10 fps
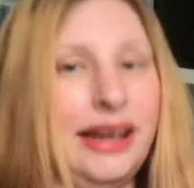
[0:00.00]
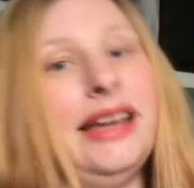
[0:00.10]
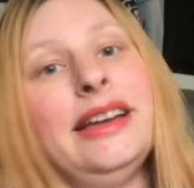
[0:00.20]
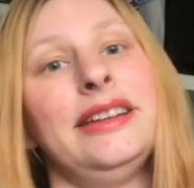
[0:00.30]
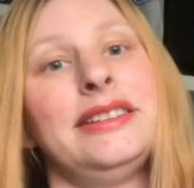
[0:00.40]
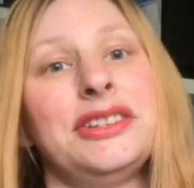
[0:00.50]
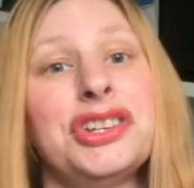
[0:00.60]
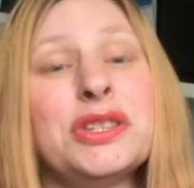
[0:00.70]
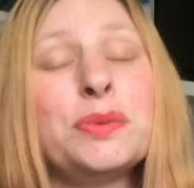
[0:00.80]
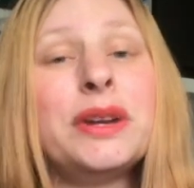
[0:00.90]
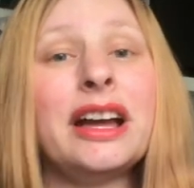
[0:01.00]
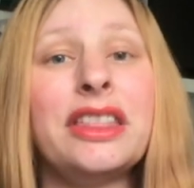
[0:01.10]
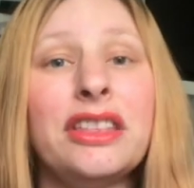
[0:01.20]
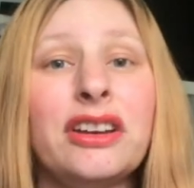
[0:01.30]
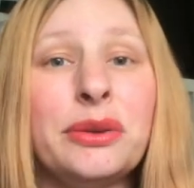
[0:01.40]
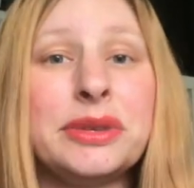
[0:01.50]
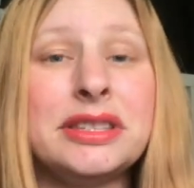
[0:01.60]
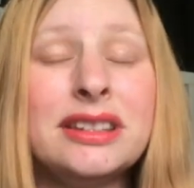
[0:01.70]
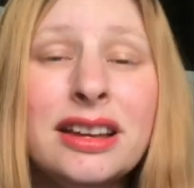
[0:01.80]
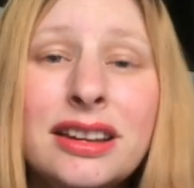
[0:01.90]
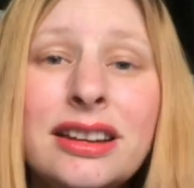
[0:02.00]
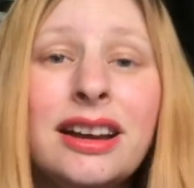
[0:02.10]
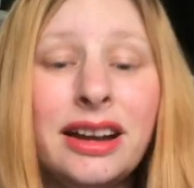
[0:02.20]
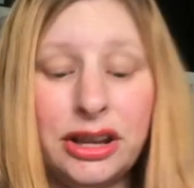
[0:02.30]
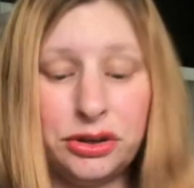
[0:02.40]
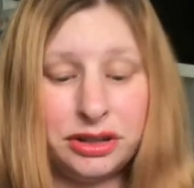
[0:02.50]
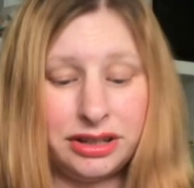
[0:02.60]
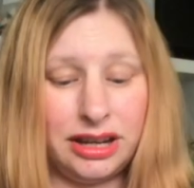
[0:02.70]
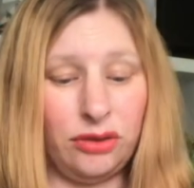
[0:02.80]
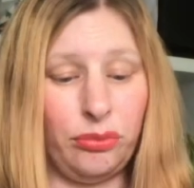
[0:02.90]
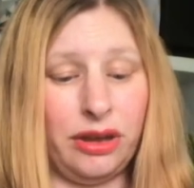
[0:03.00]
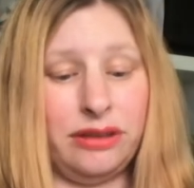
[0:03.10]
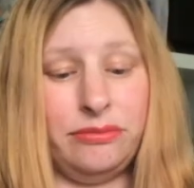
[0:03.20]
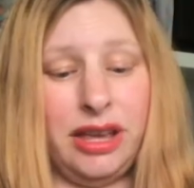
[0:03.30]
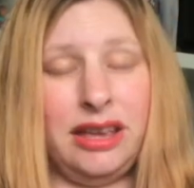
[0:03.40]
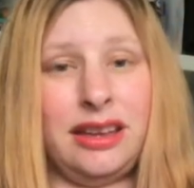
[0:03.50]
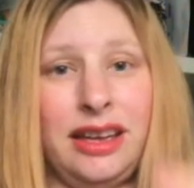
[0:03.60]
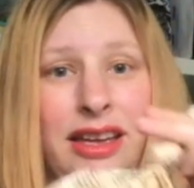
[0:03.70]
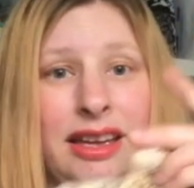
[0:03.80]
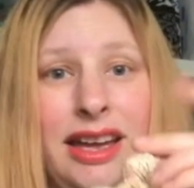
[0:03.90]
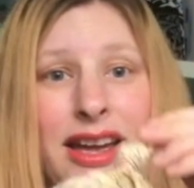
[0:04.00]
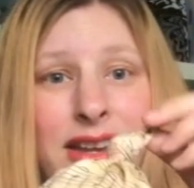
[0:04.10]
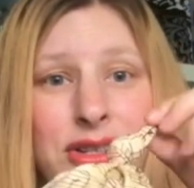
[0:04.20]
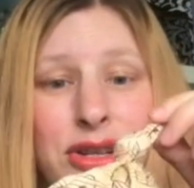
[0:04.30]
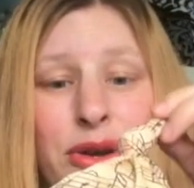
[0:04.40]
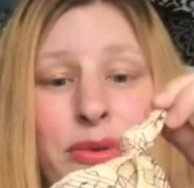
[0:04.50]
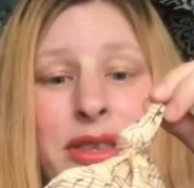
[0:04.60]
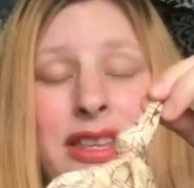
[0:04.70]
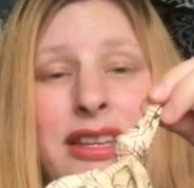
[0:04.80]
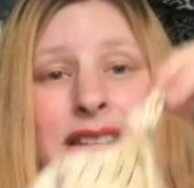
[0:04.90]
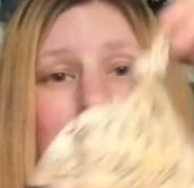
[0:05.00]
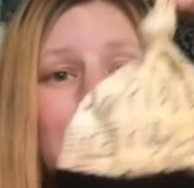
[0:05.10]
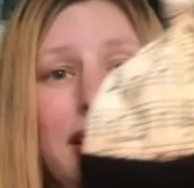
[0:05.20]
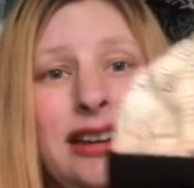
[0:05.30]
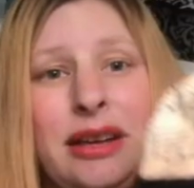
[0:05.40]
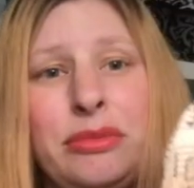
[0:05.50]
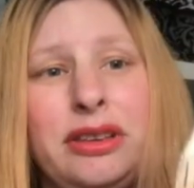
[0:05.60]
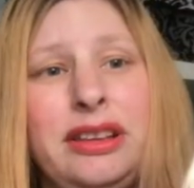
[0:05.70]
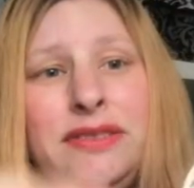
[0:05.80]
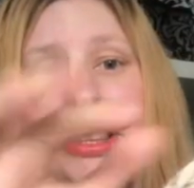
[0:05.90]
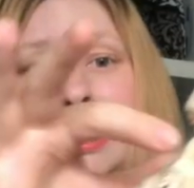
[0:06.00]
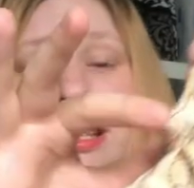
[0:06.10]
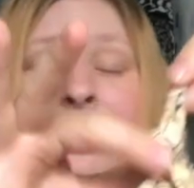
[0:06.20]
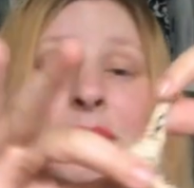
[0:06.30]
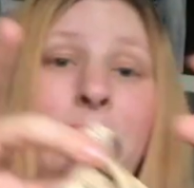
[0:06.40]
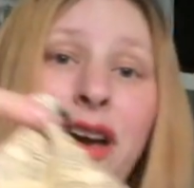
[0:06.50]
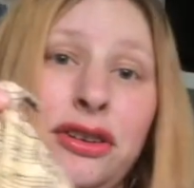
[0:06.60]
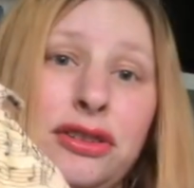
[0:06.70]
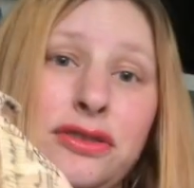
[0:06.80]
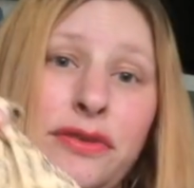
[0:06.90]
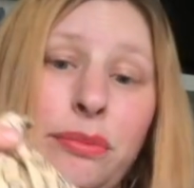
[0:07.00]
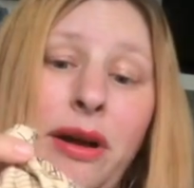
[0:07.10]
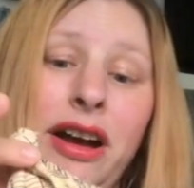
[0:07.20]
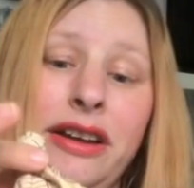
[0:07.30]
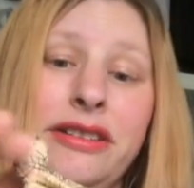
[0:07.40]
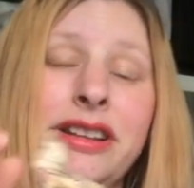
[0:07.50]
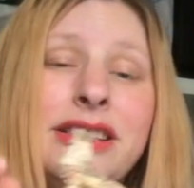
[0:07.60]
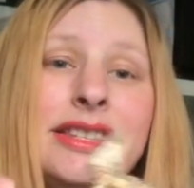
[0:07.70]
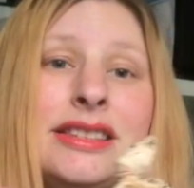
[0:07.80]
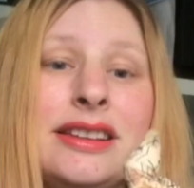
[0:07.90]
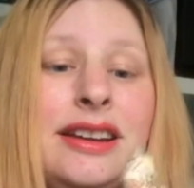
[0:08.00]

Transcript: And just when I thought I was done, I couldn't help but make a hat to go with it, and I believe that this is Patterns for Pirates.